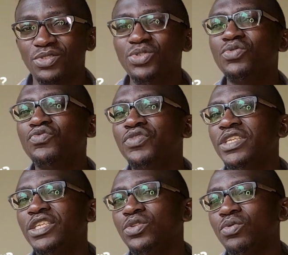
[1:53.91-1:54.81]
Do you
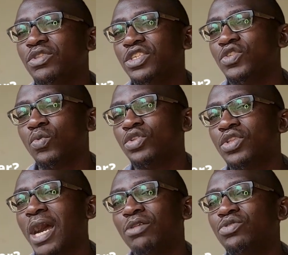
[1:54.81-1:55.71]
really know this is what?
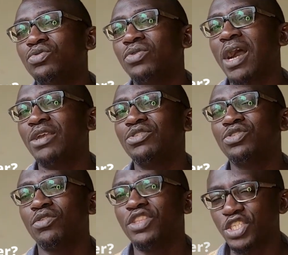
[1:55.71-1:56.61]
How are you
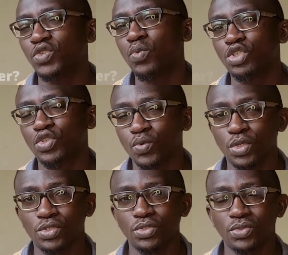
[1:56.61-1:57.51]
sure this is what you
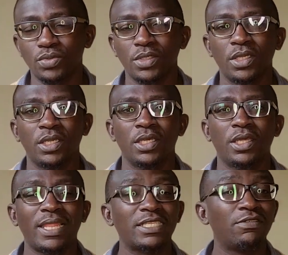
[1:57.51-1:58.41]
want to do?
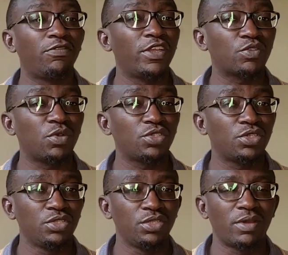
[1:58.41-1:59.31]
That's the first
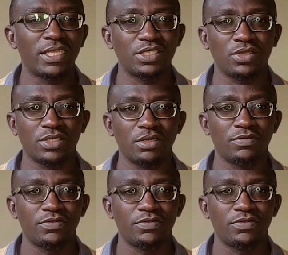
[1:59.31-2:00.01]
question you need to ask yourself.